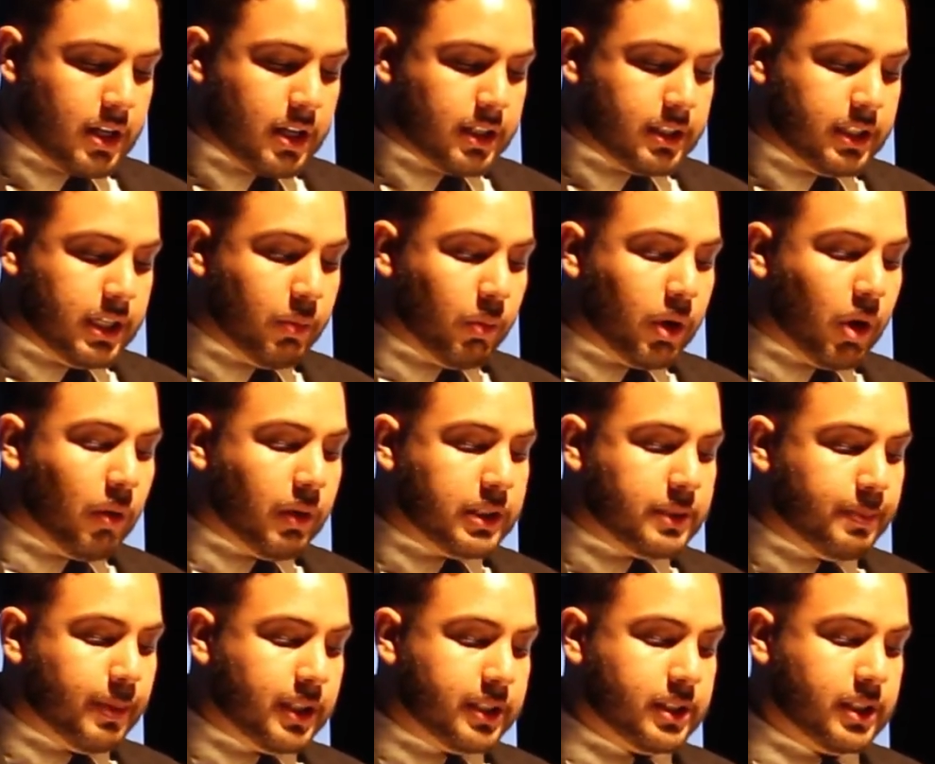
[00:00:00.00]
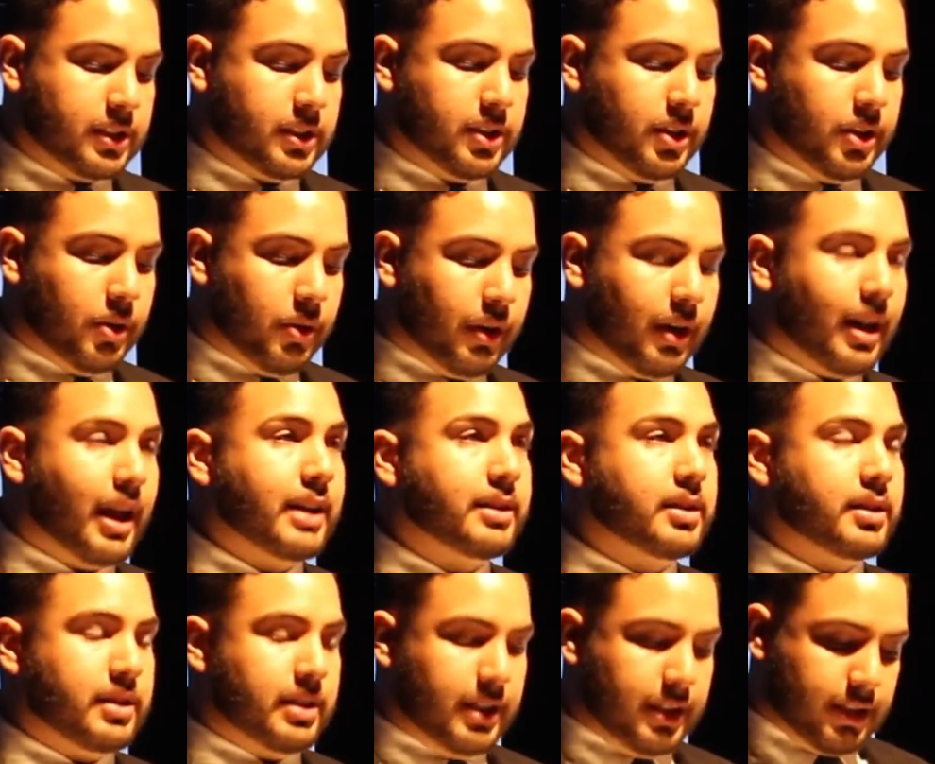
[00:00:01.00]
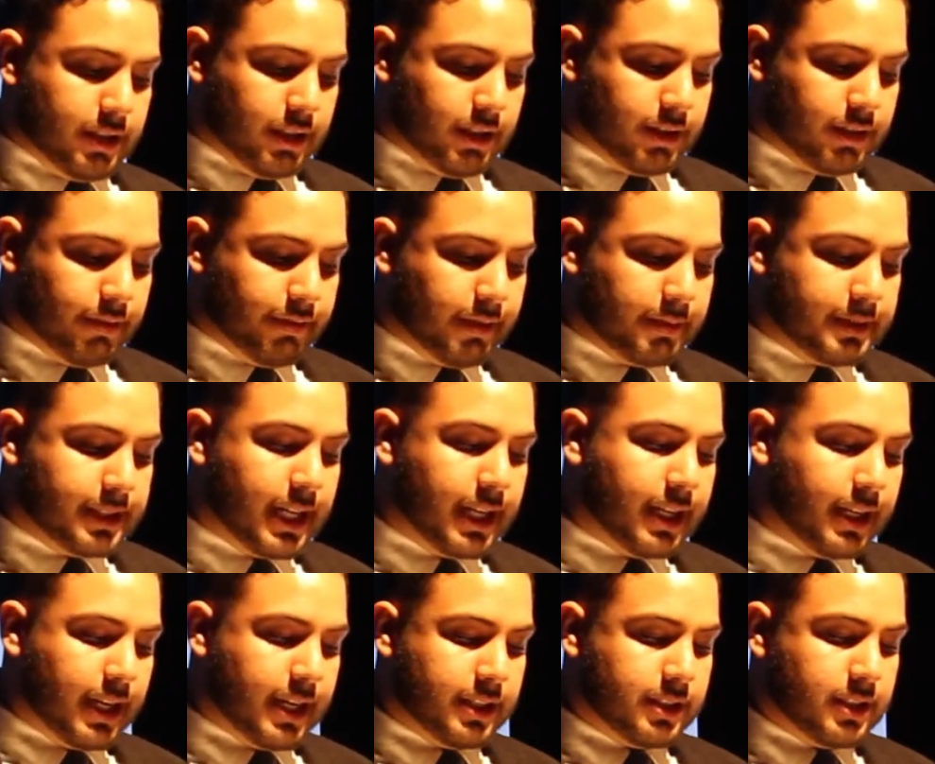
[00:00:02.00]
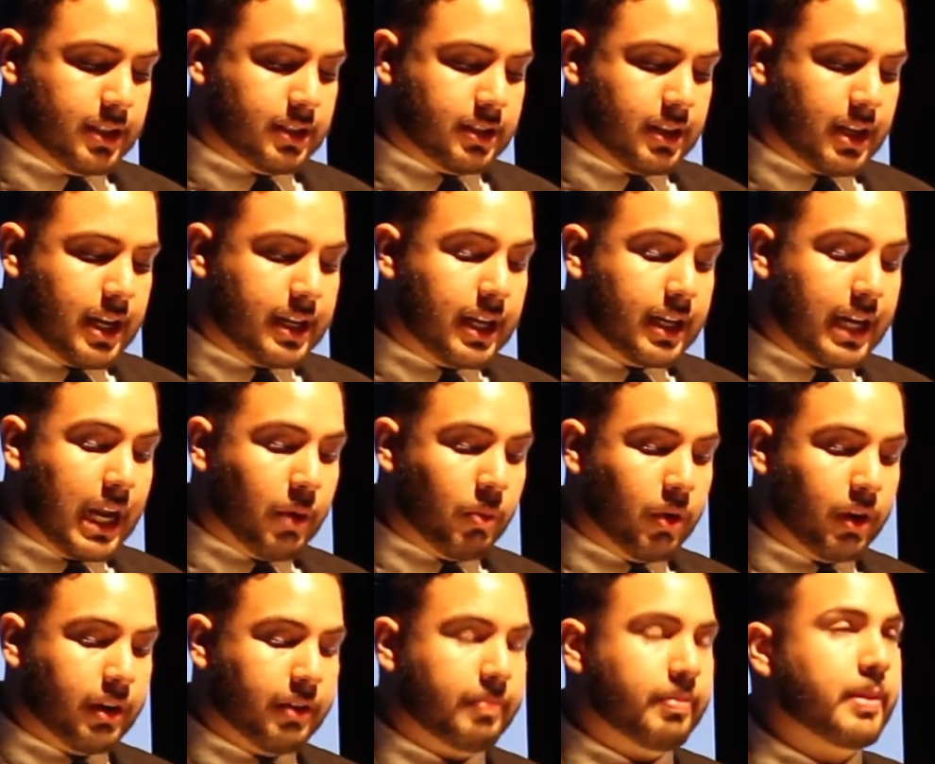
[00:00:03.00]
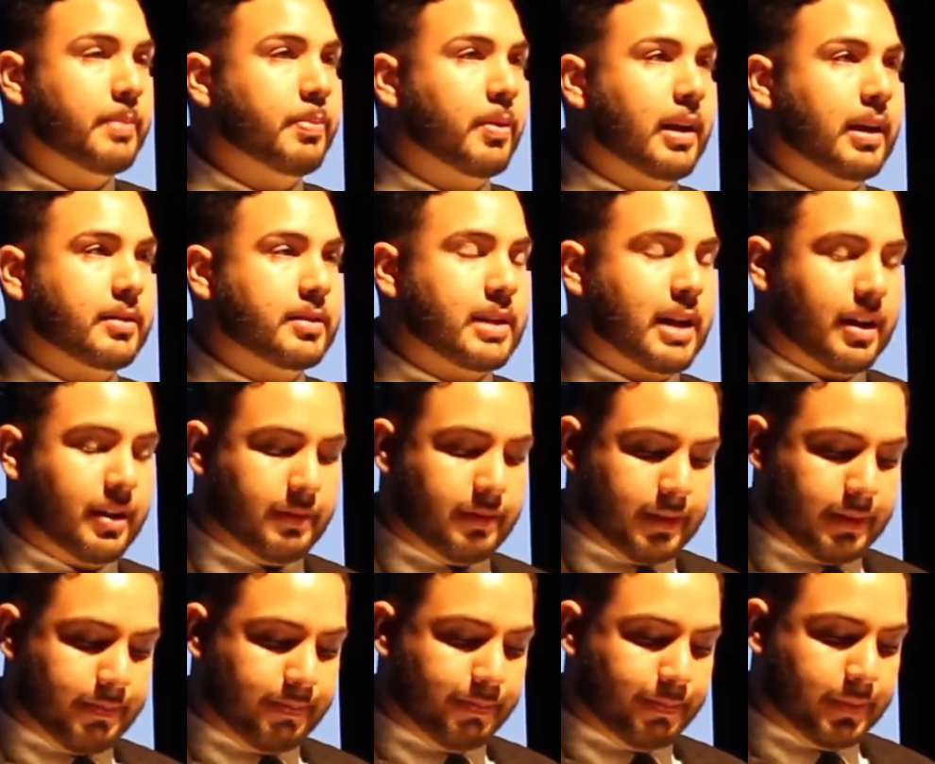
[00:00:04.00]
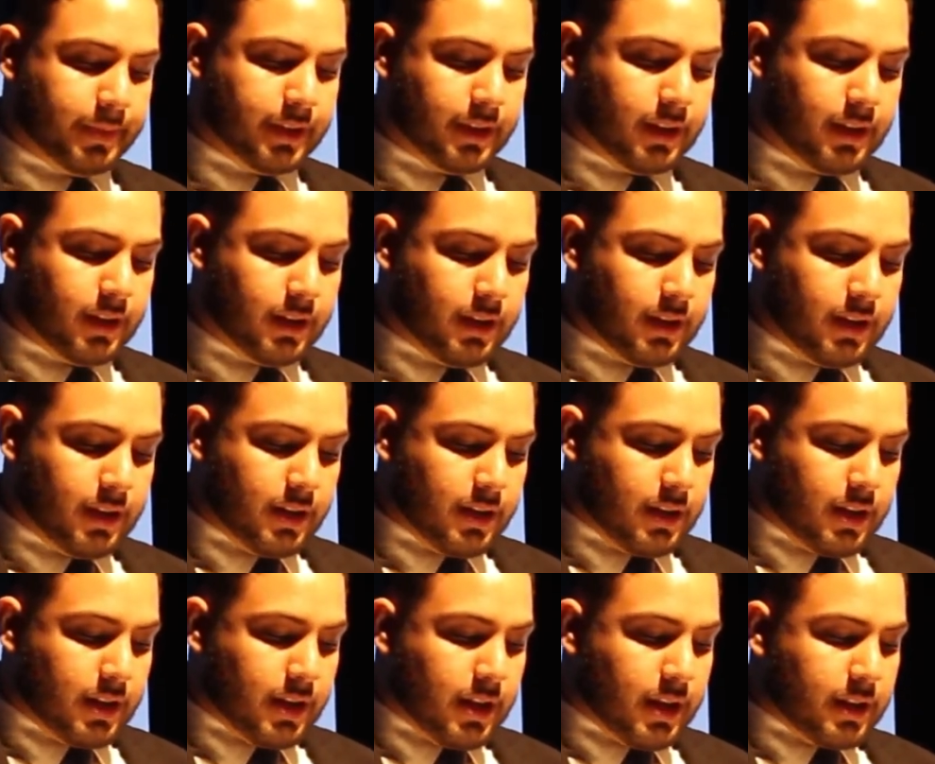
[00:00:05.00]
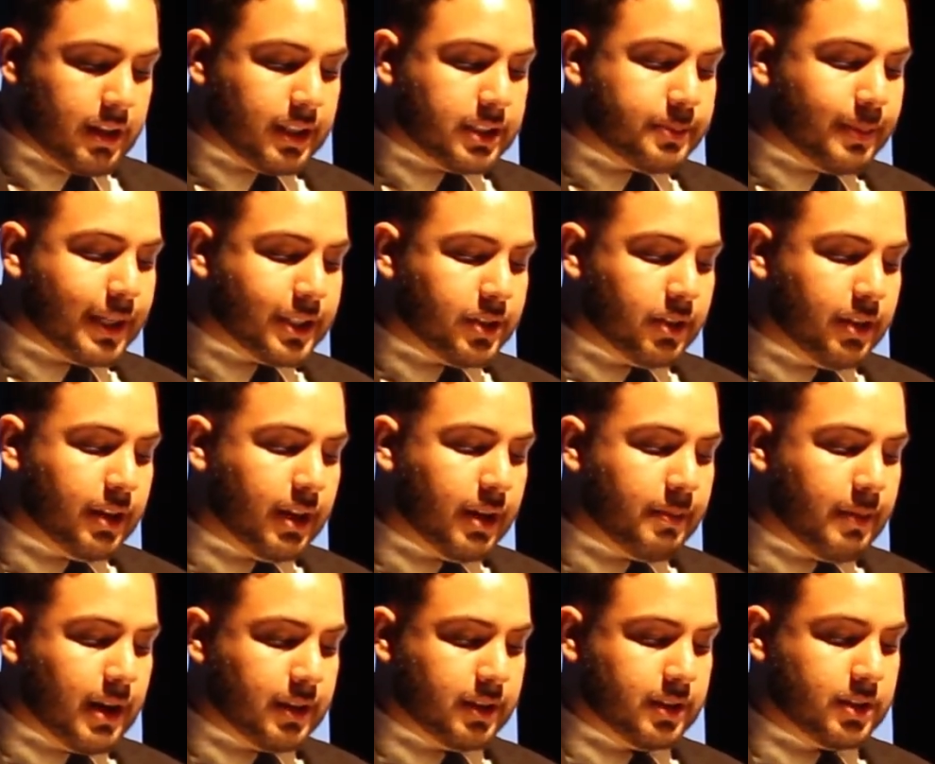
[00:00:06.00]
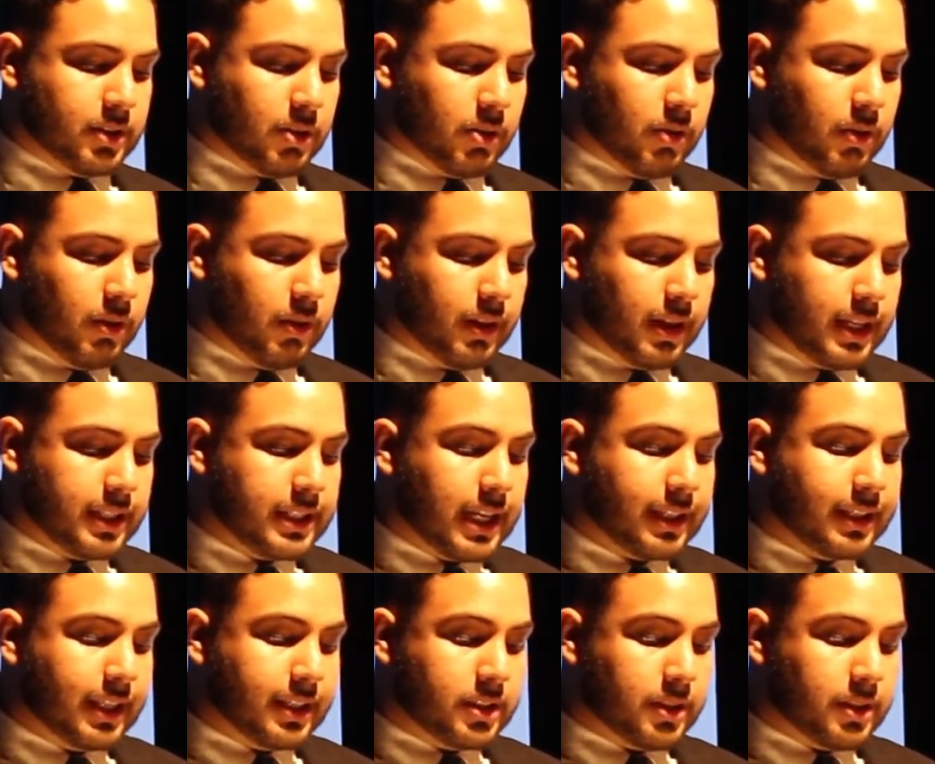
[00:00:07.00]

She would always push us to utilize the teachers from St. Ignatius and the network of people outside of it. The special thing about the school is that they